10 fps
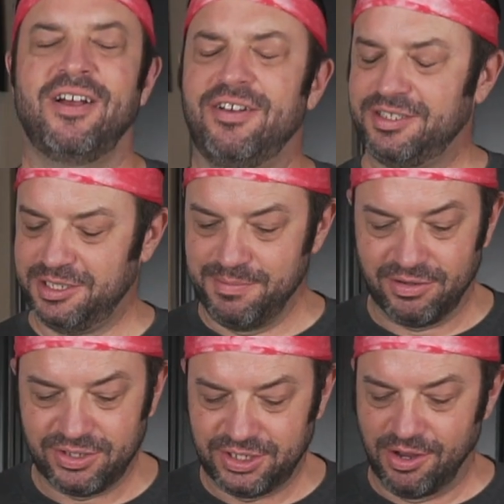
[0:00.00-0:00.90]
Oh, it
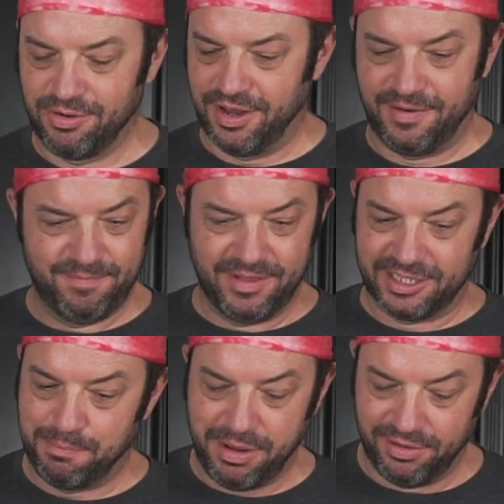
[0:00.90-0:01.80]
smells so good.
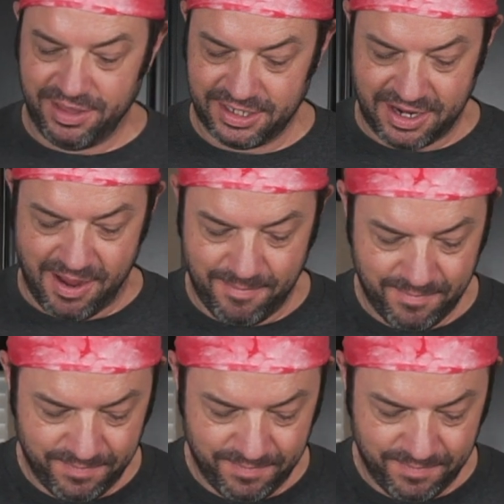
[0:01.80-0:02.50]
Let's build this up.